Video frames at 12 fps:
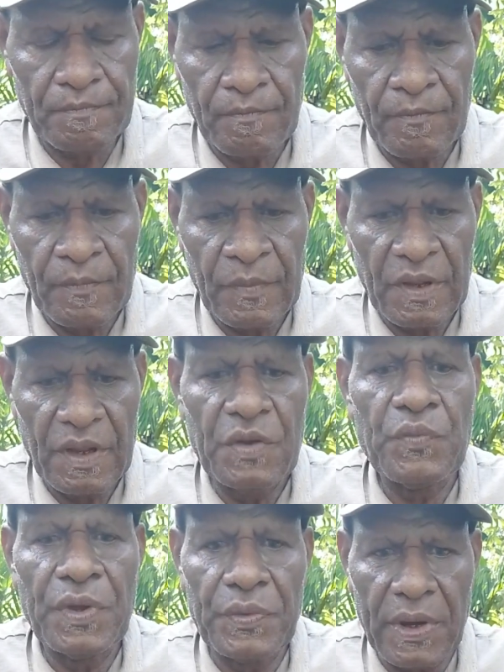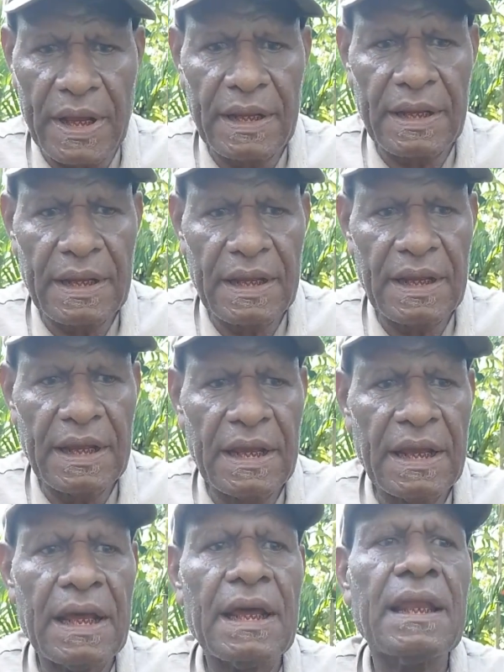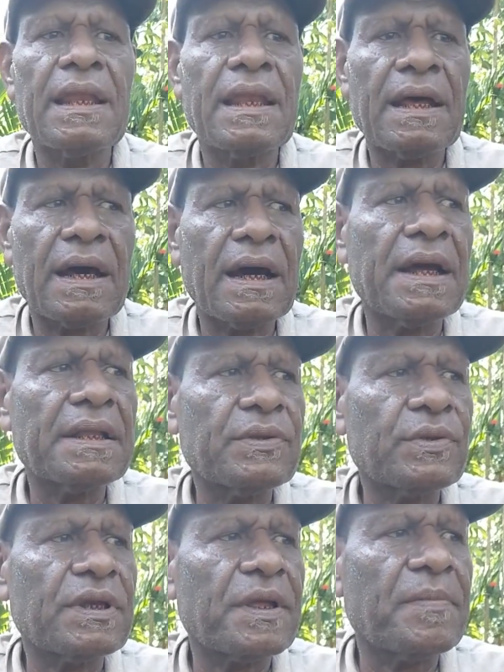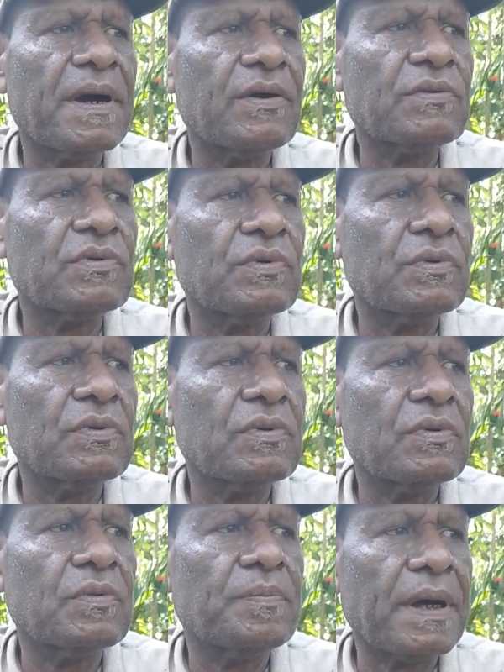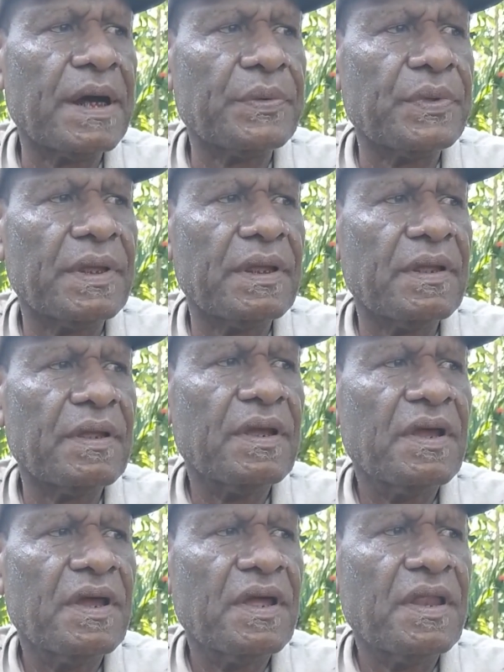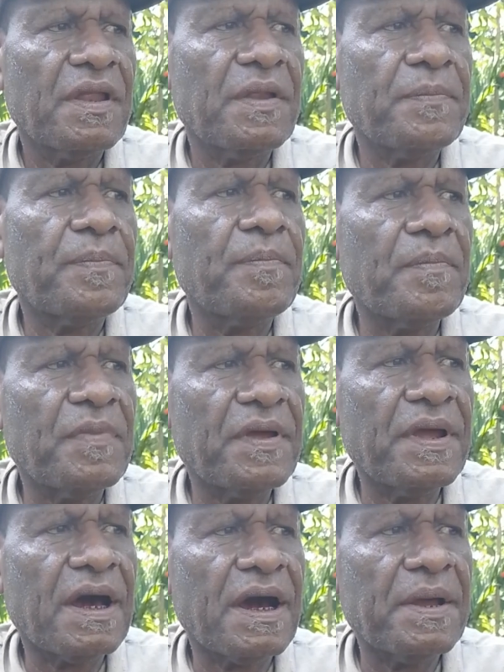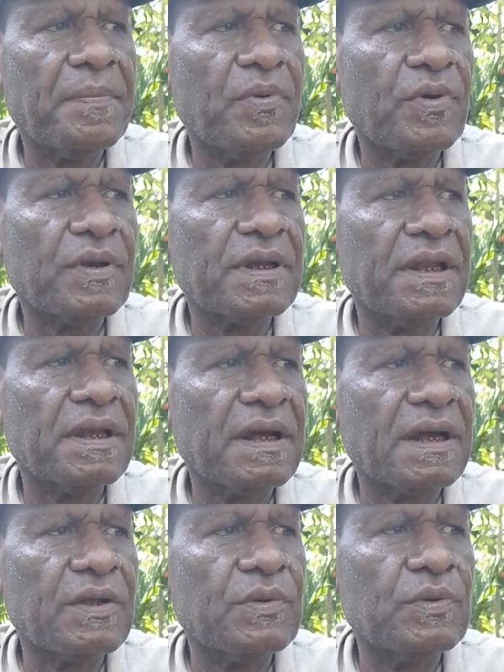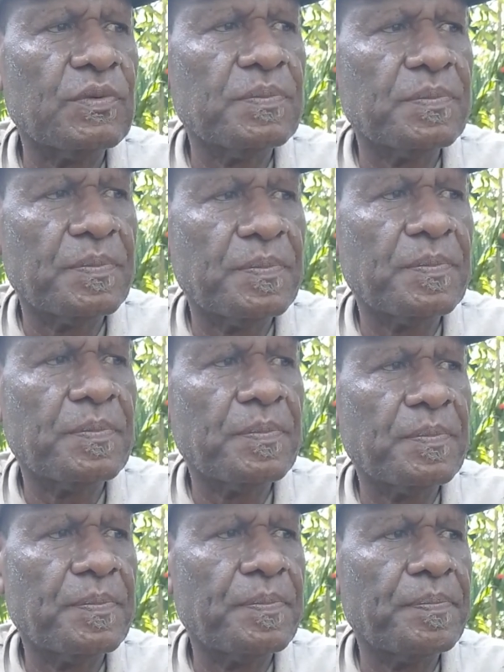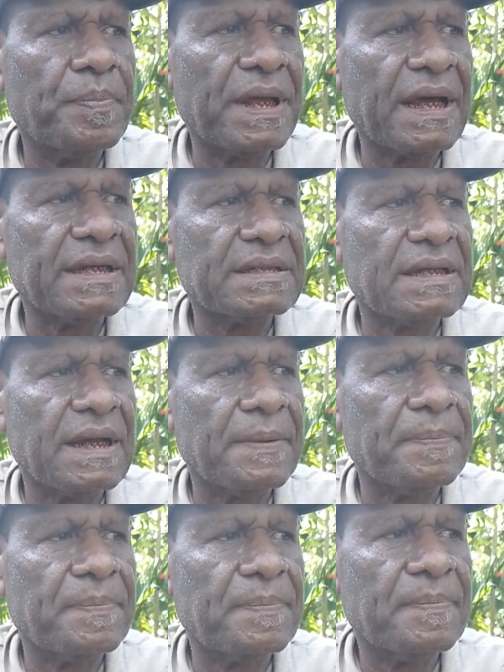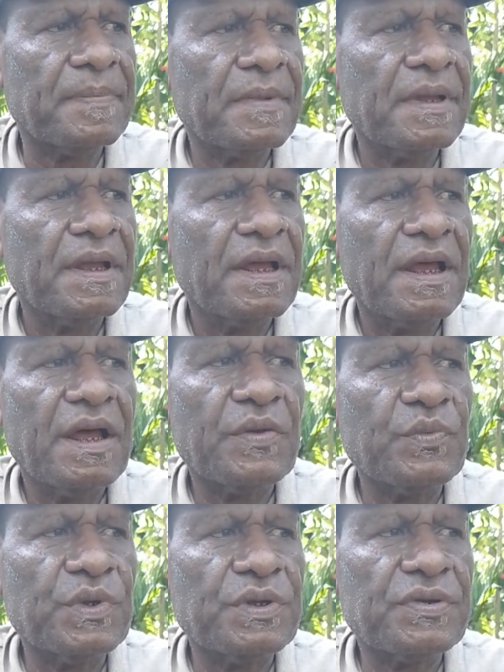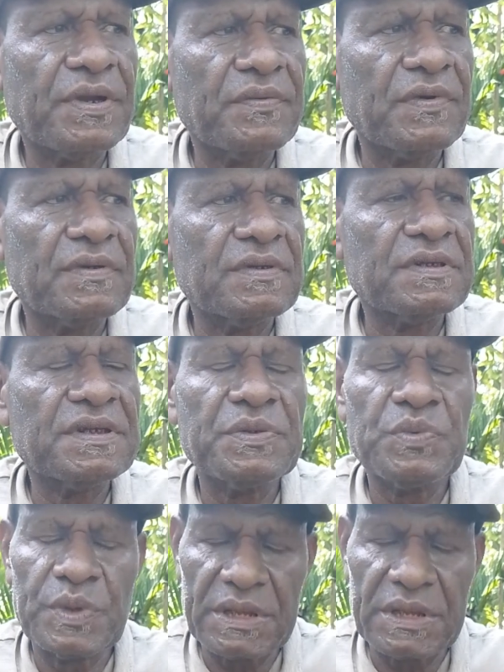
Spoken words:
in Wewak, and I took them out to Pagui, and they hire boat and the canoe pick us up, and we traveled 3 weeks.